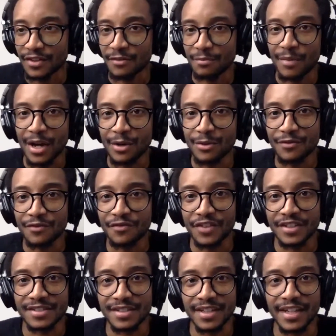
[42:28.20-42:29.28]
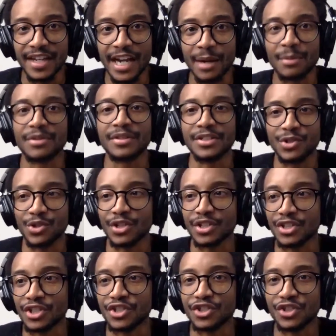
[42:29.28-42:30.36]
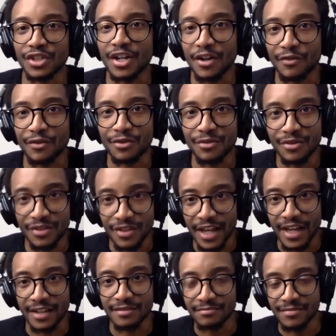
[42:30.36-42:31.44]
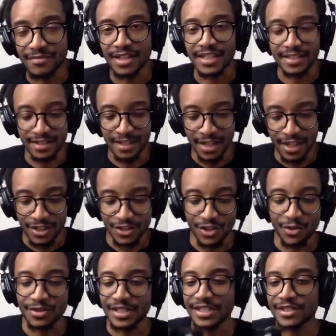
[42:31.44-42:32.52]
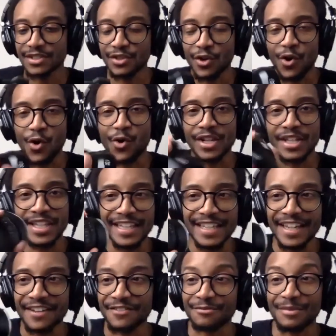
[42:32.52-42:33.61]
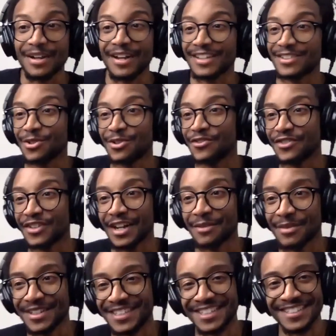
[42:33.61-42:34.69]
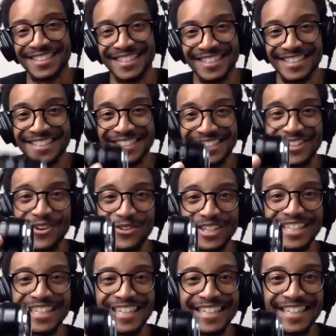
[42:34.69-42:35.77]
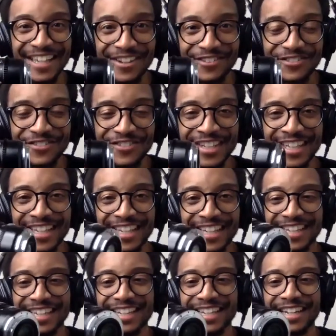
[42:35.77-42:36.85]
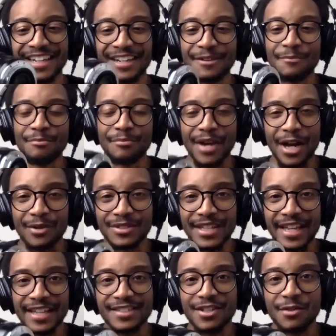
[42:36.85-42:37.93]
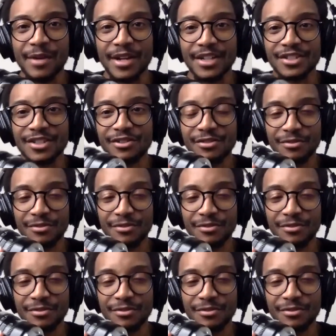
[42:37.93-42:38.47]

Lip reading: mount fits the camera, then it should cover that lens. So these are the only EF. I totally forgot about this. This is the only EF mount that SLR Magic